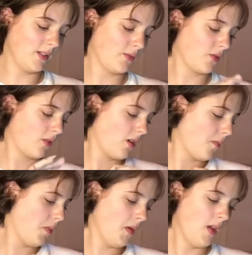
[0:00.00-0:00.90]
scrub,
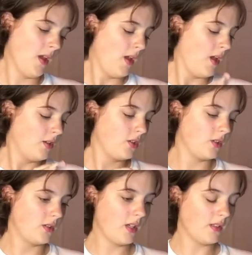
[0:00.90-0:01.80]
just
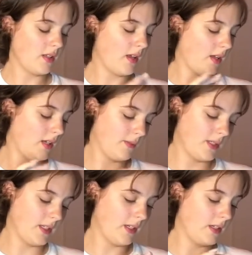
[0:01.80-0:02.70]
things like that,
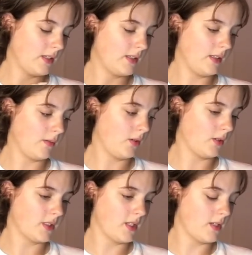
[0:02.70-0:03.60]
lipsticks, lip
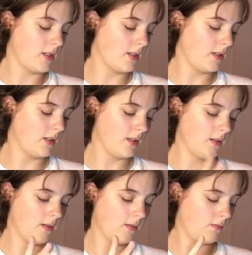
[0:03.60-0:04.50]
glosses,
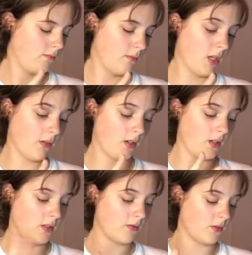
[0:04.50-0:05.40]

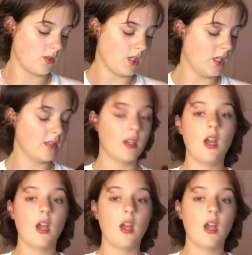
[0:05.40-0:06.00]
mirrors, scrunchies,